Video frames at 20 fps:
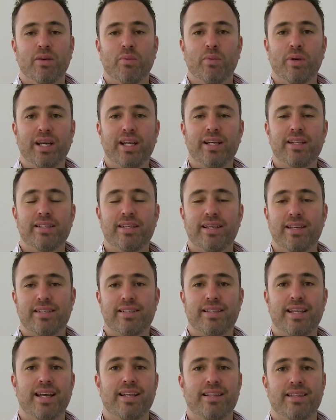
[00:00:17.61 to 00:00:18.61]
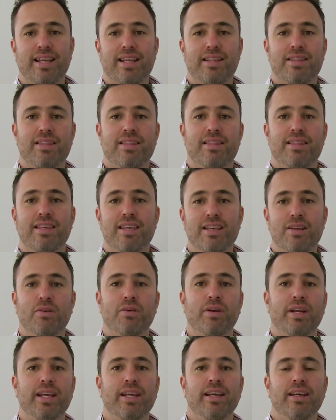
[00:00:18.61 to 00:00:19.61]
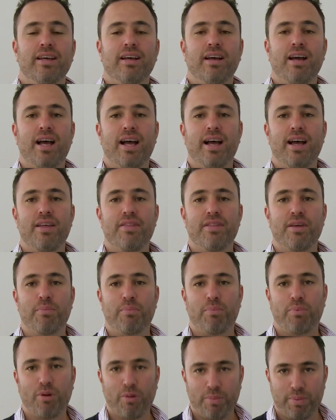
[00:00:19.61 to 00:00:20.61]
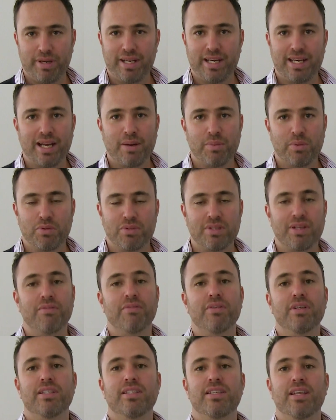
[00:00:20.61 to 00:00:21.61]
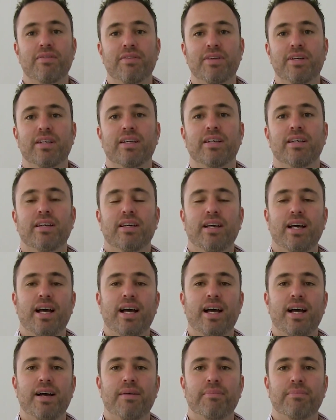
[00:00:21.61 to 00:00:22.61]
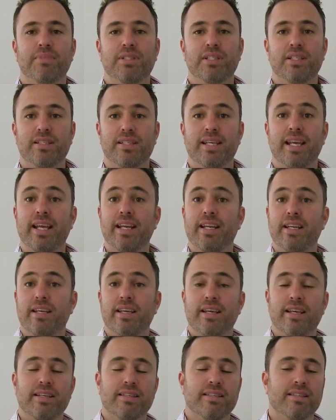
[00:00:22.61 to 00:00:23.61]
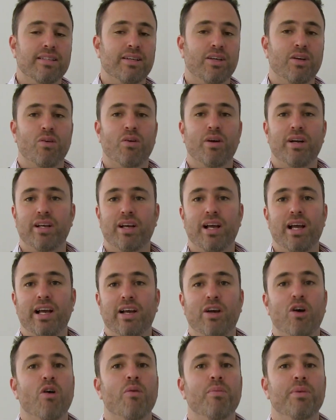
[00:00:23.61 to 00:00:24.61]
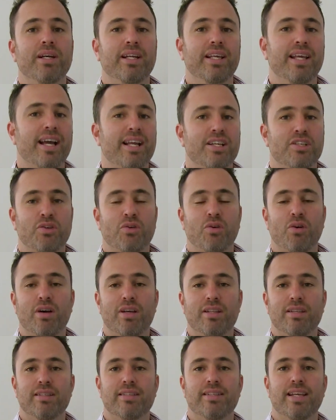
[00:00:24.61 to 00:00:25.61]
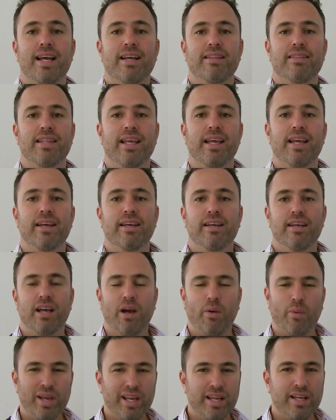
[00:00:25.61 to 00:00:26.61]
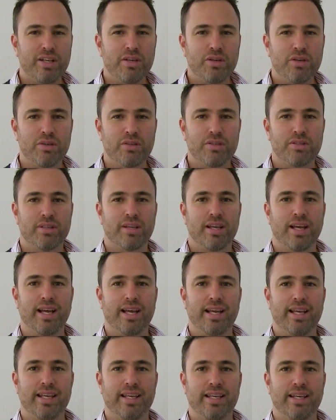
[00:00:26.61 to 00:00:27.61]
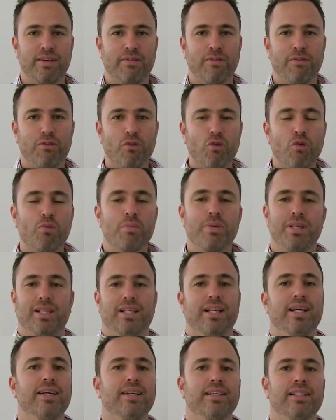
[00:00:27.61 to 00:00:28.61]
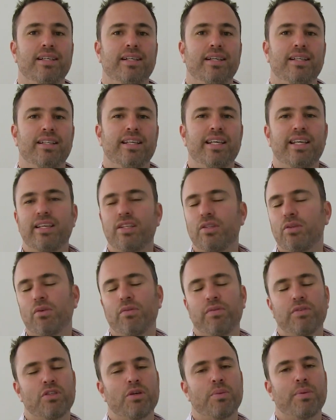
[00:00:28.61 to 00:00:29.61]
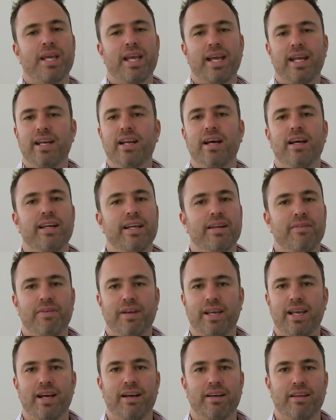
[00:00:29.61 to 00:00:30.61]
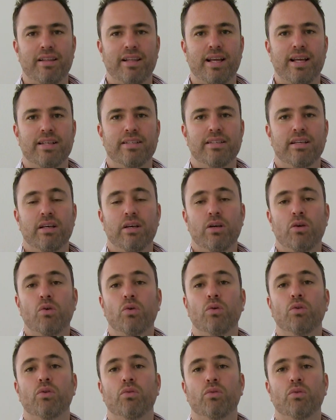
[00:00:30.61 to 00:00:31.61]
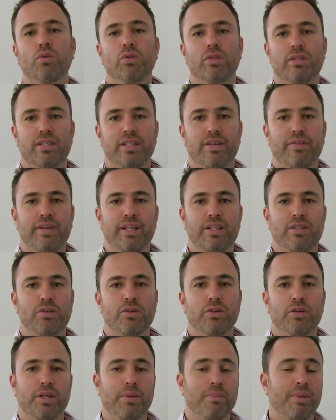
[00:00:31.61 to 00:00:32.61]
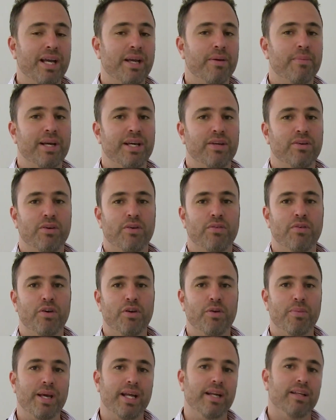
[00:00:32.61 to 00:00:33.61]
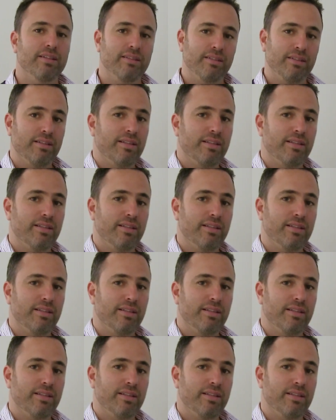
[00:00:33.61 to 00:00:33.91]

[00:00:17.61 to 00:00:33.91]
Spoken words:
We're going to test out that theory that property doubles every 7 to 10 years. It's quite a common catch cry that's out there. And we're going to use a formula that you can do off the top of your head, no need for calculators, called the rule of 72. You may or may not have heard about it.